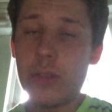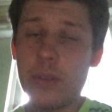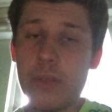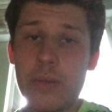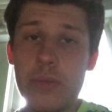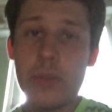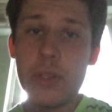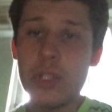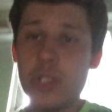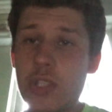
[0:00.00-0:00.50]

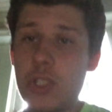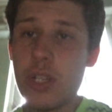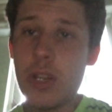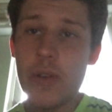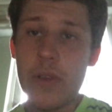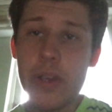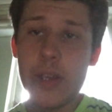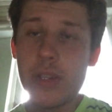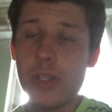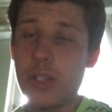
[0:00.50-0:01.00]
this
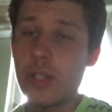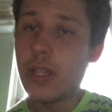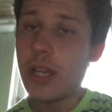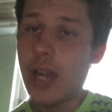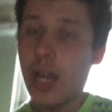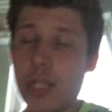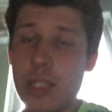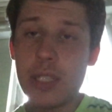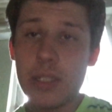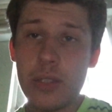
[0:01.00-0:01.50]
series,
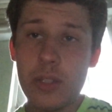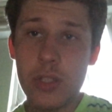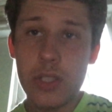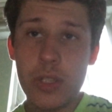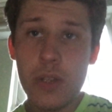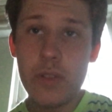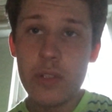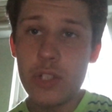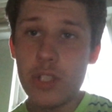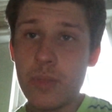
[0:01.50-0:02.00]
like I said, this
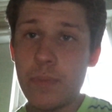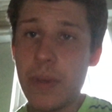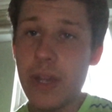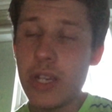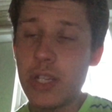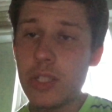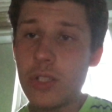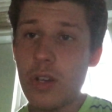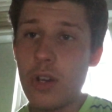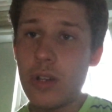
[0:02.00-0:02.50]
series is
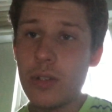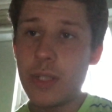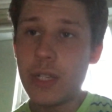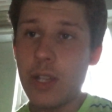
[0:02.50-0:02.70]
based on,